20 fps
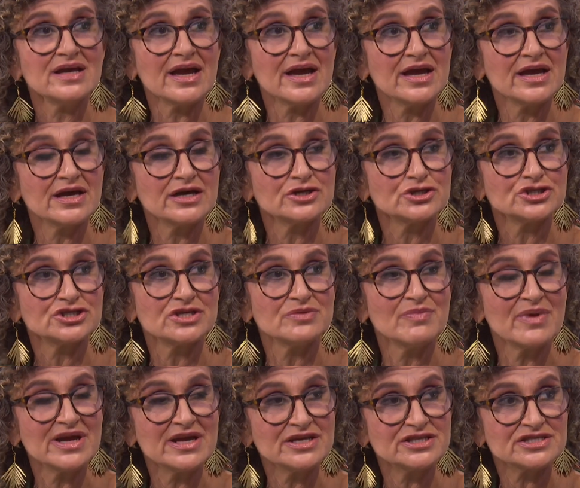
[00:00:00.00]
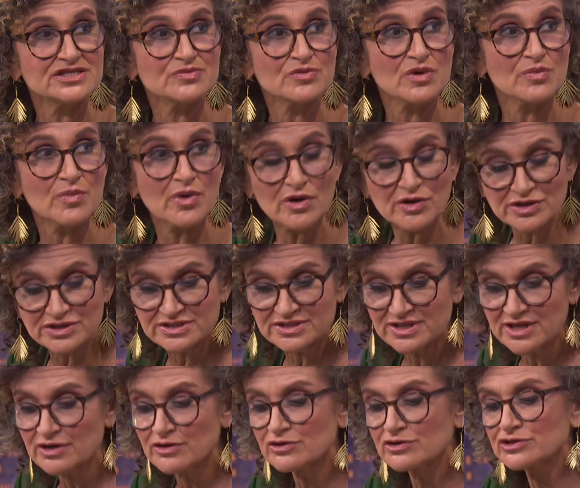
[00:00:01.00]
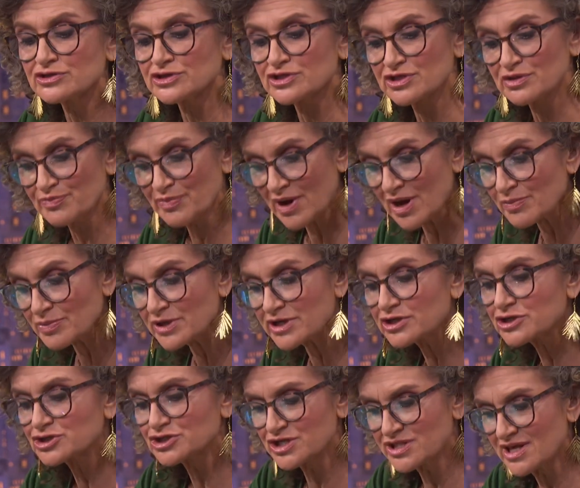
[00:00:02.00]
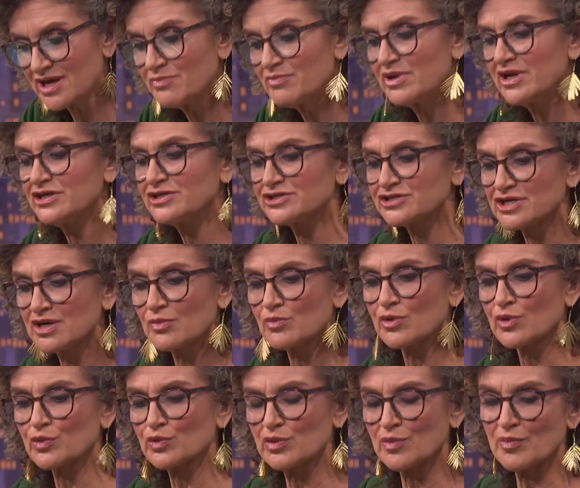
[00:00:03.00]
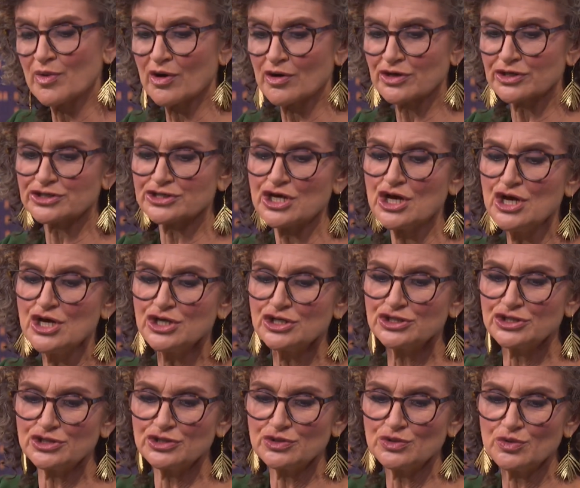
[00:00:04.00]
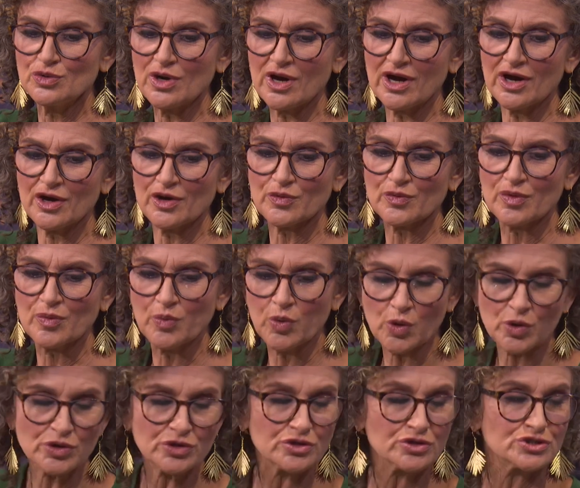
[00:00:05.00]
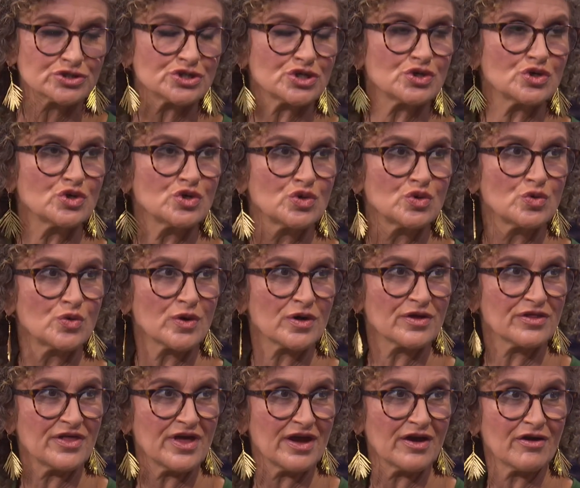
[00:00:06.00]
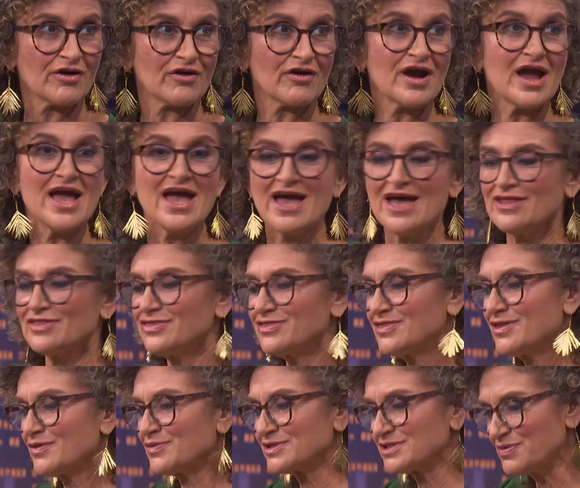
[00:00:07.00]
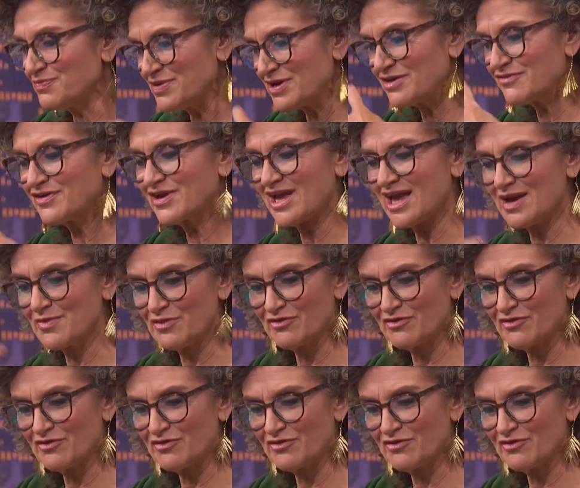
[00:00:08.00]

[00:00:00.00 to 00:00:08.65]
and she made some remarks there to the public. She then made some remarks to uh, reporters who were there there was a bit of a game